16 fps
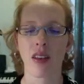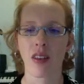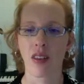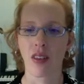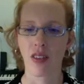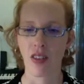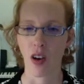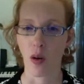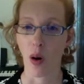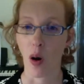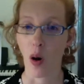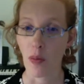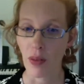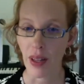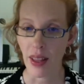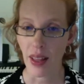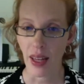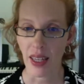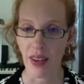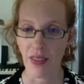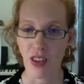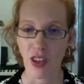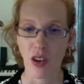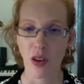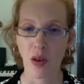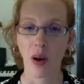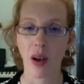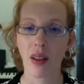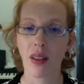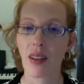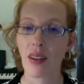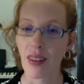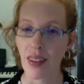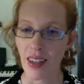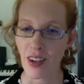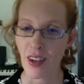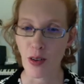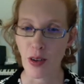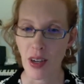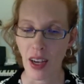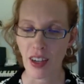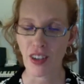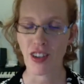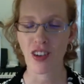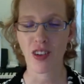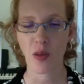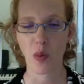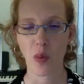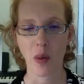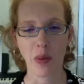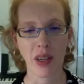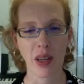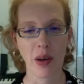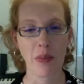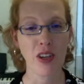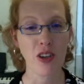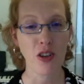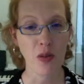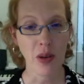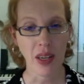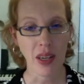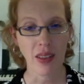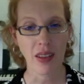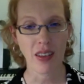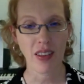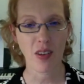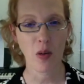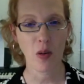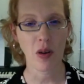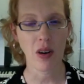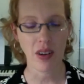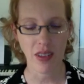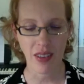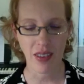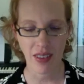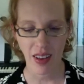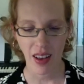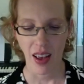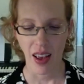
So hopefully that gives you a little introduction to what we're going to be doing in this course.